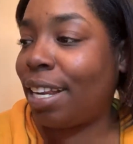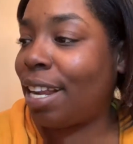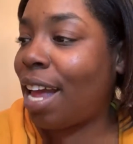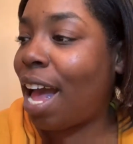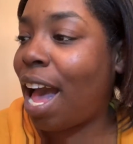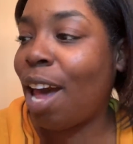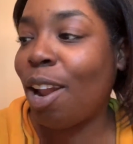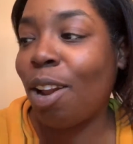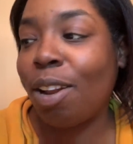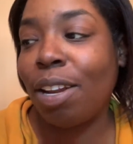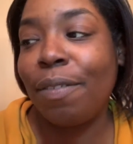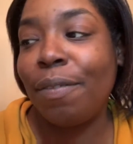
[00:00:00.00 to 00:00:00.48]

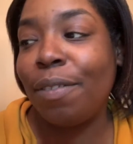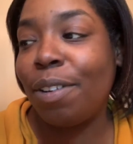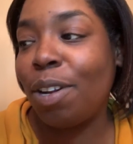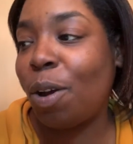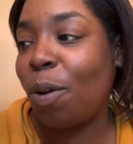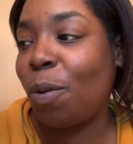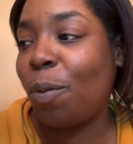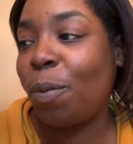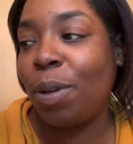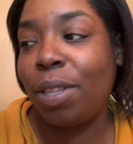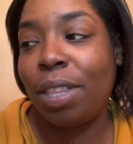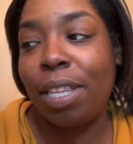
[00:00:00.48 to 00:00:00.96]
I don't even
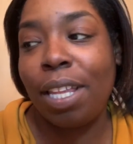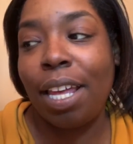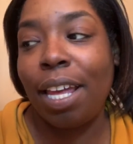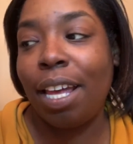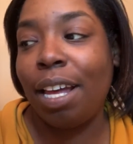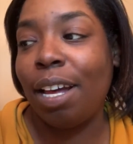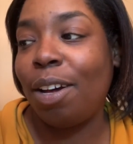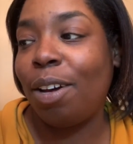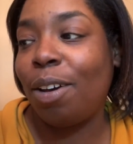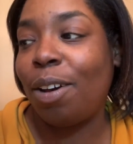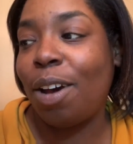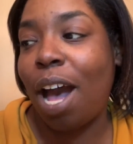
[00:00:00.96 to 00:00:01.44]
know what the
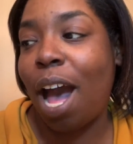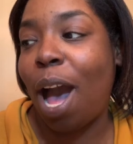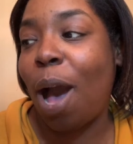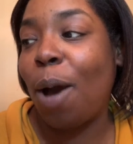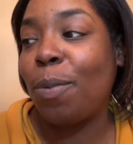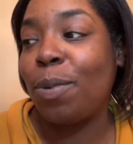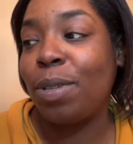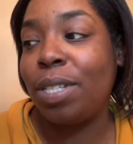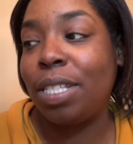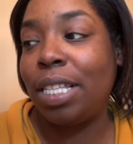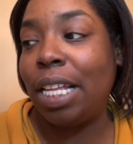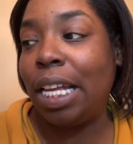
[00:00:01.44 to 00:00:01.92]
hell I
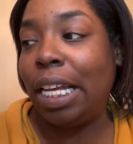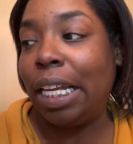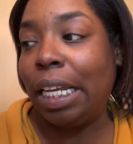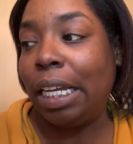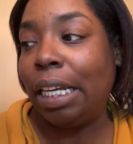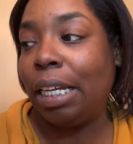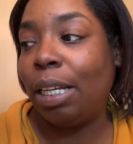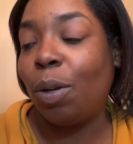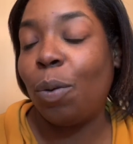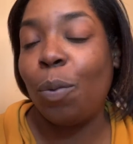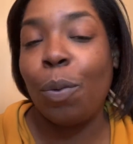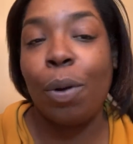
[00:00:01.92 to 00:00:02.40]
was
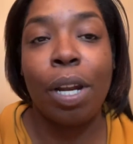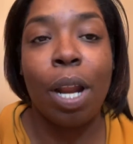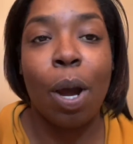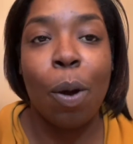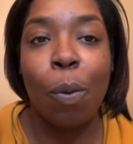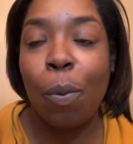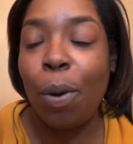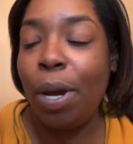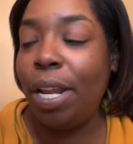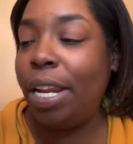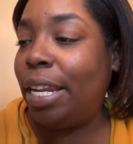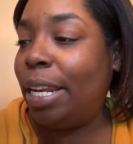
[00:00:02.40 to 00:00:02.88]
thinking when I
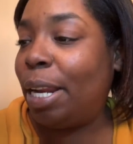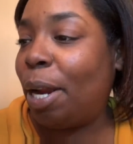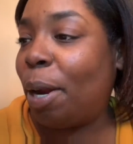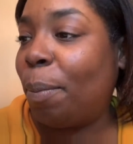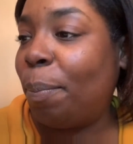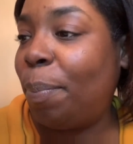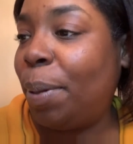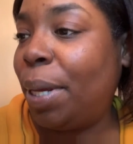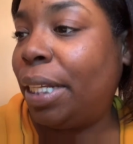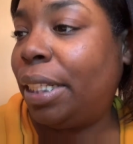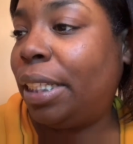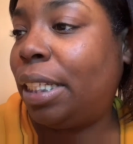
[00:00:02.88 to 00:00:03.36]
went in there
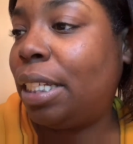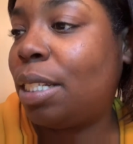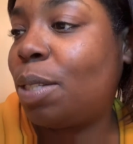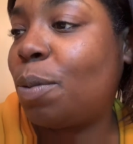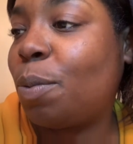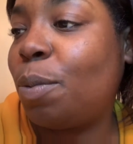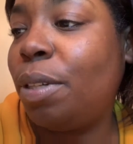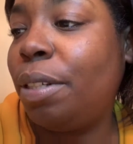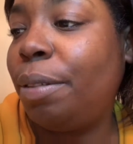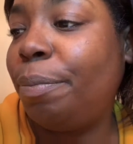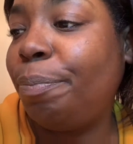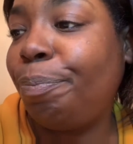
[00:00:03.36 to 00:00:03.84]
and picked this
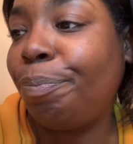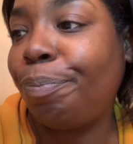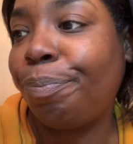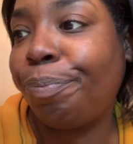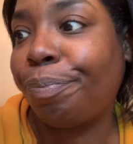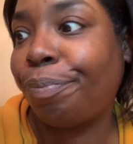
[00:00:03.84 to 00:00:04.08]
one.